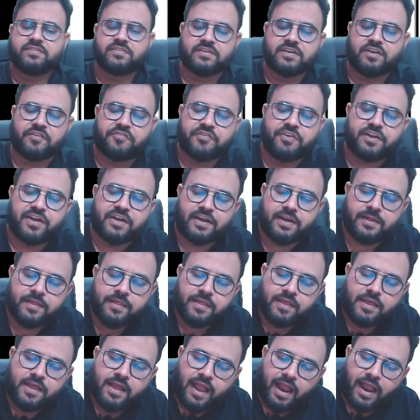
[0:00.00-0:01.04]
Definitely.
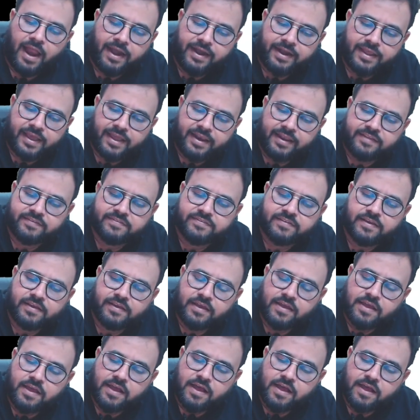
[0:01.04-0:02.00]
And can I say